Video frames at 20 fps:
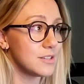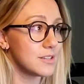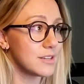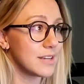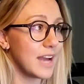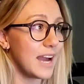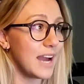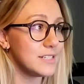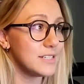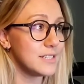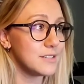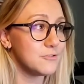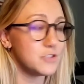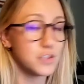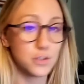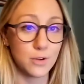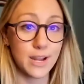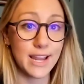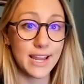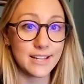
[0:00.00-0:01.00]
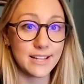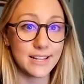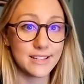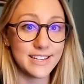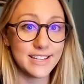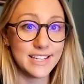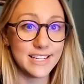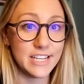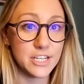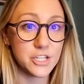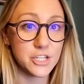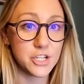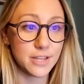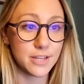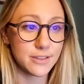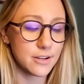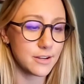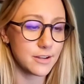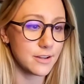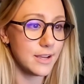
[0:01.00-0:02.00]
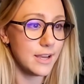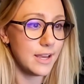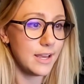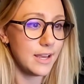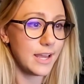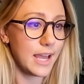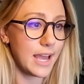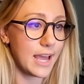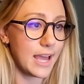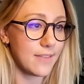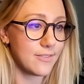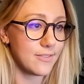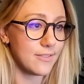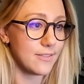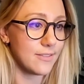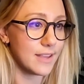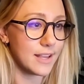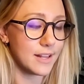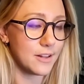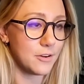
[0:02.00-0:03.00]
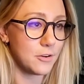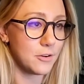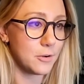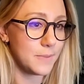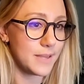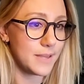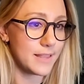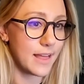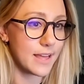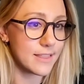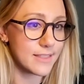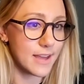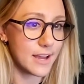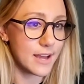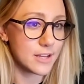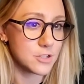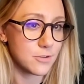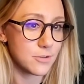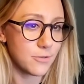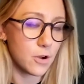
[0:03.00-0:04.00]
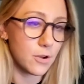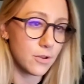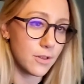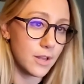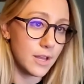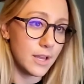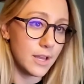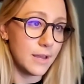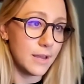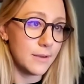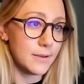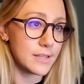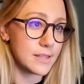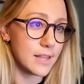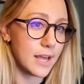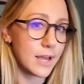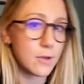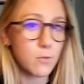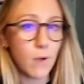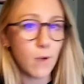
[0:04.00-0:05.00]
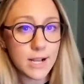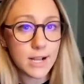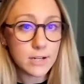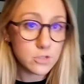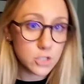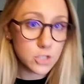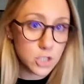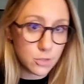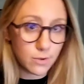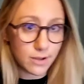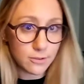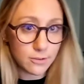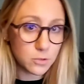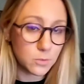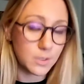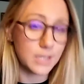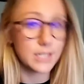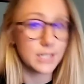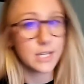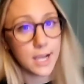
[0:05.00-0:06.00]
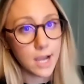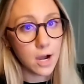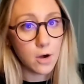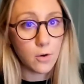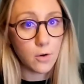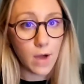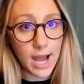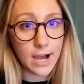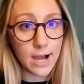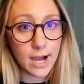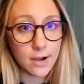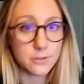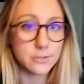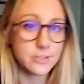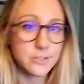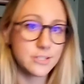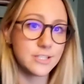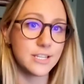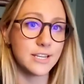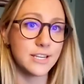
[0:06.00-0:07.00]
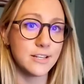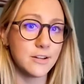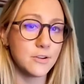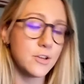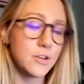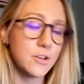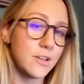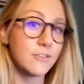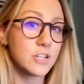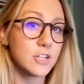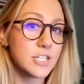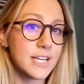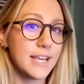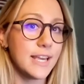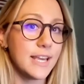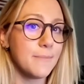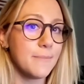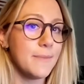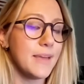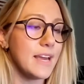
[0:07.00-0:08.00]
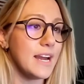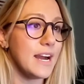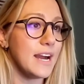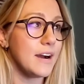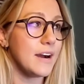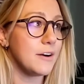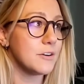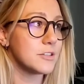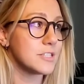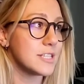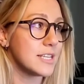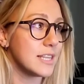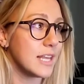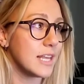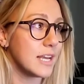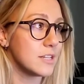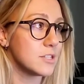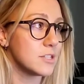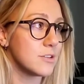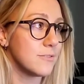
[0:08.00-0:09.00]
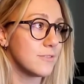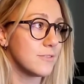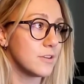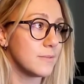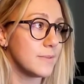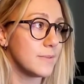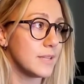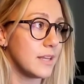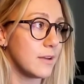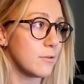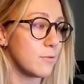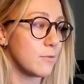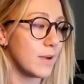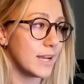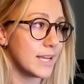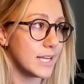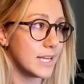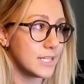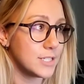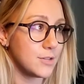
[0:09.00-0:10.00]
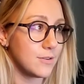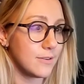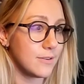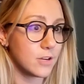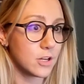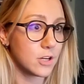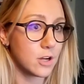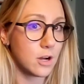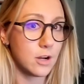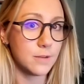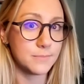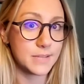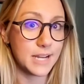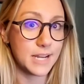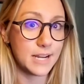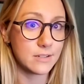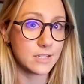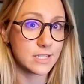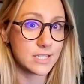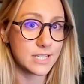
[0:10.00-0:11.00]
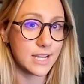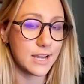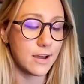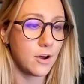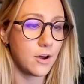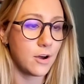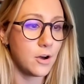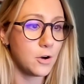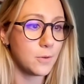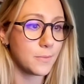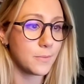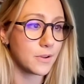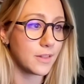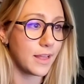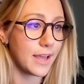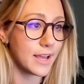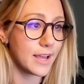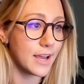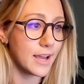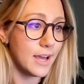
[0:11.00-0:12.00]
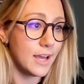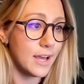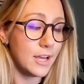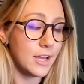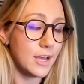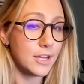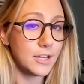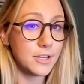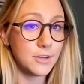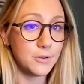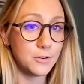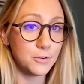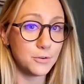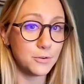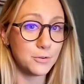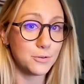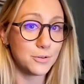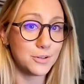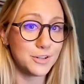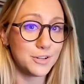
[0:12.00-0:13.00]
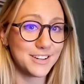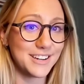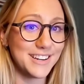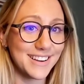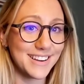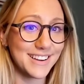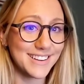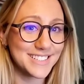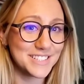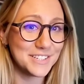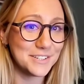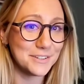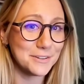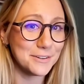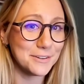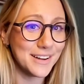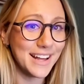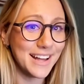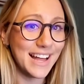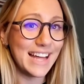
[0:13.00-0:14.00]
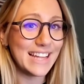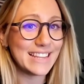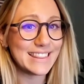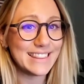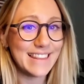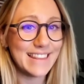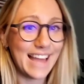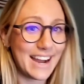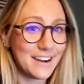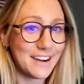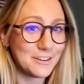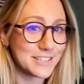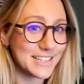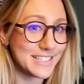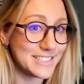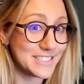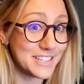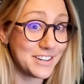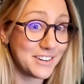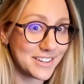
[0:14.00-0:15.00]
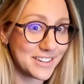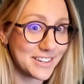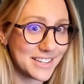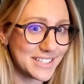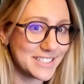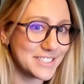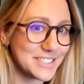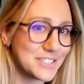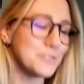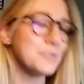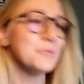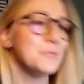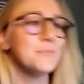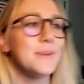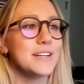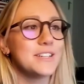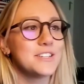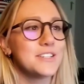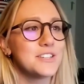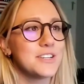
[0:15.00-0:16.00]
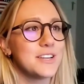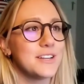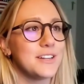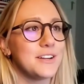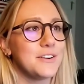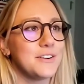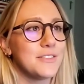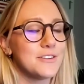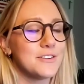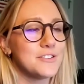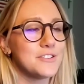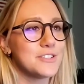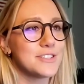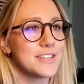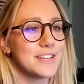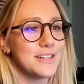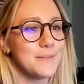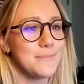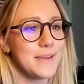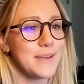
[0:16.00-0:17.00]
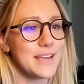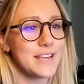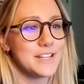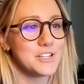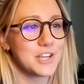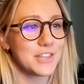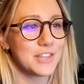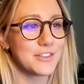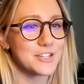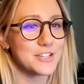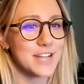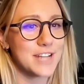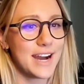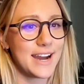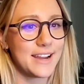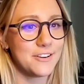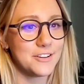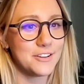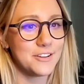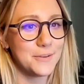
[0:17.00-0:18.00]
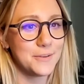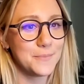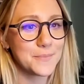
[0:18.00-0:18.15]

kind of drain each other. And, you know, it'll be like the extrovert, and like, why don't you ever want to go out? You know, you never take me out. And the introvert being like, why can't you ever calm down and stay at home? Or like, you are too loud and talking too much. You know, they're just going to make each other tired.